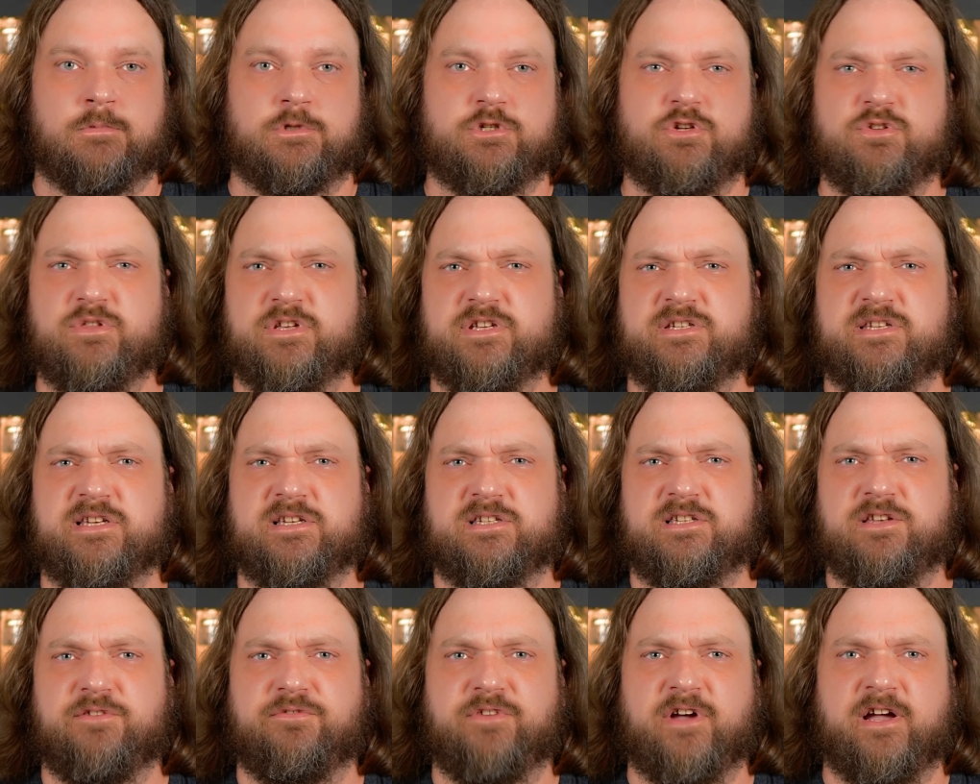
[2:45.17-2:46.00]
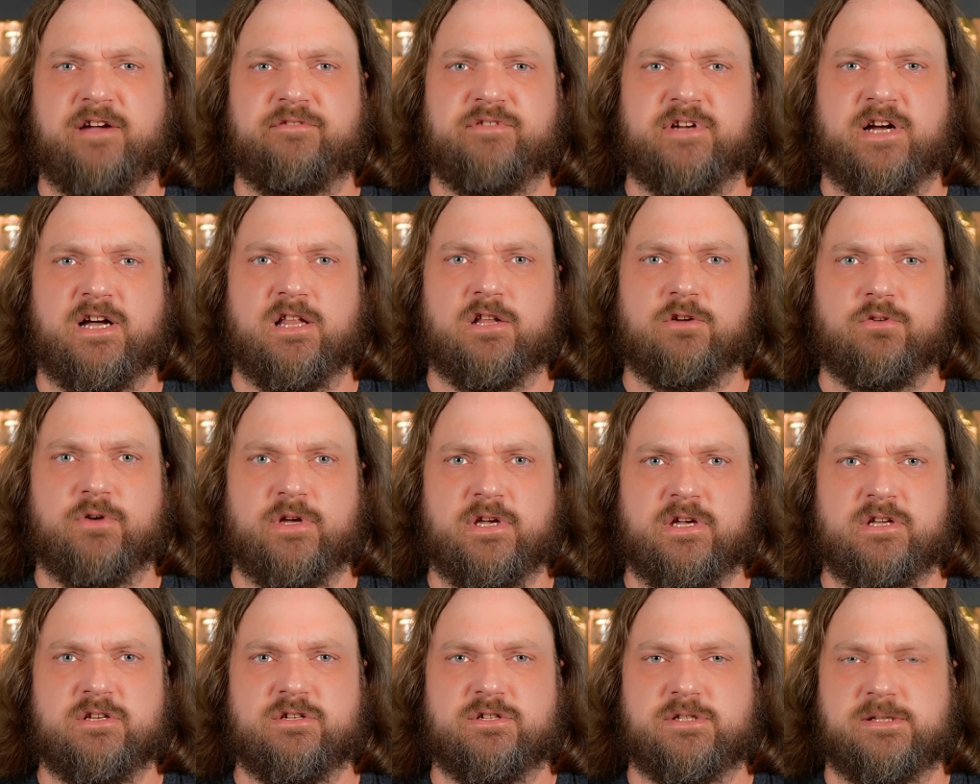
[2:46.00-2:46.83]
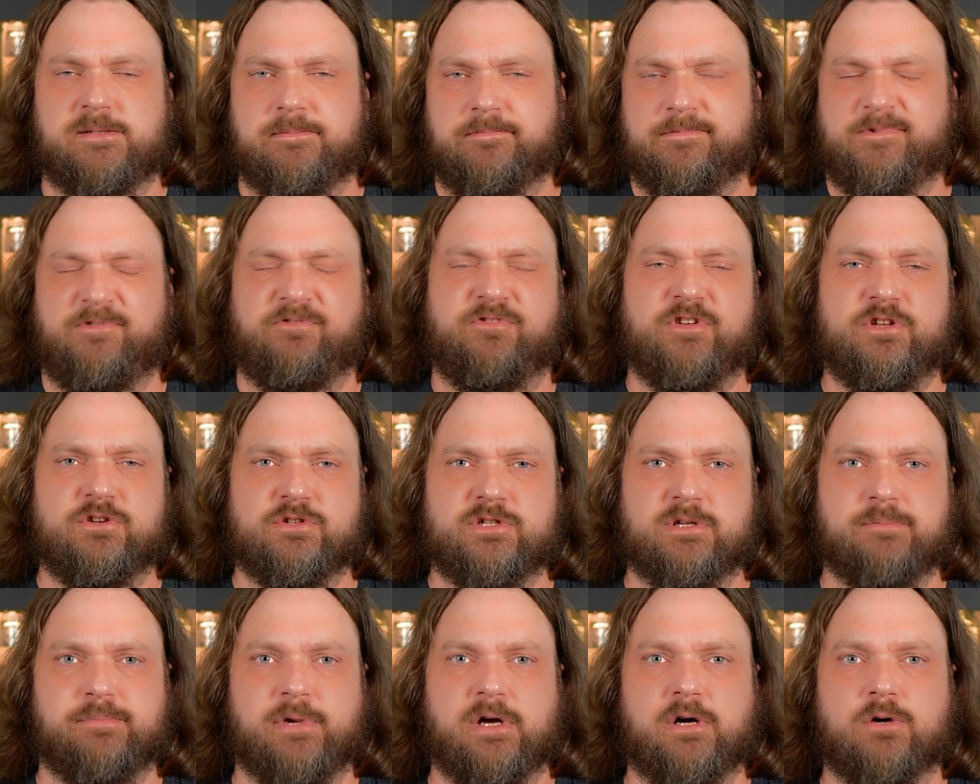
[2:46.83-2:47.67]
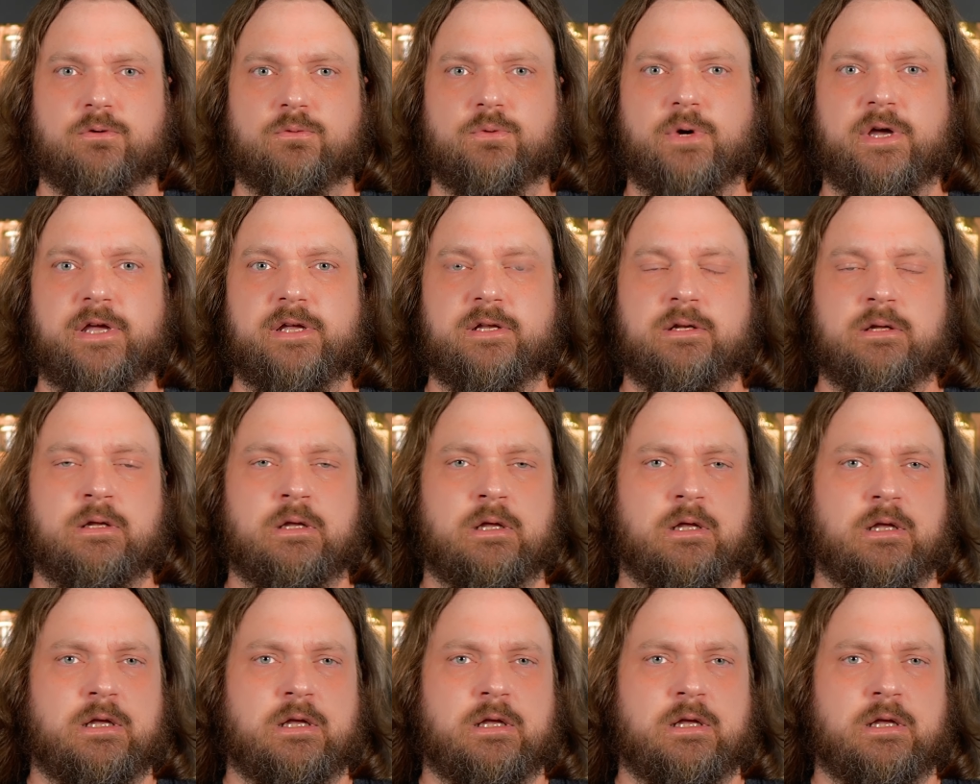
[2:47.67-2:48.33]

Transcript: So this $65 range feels about right.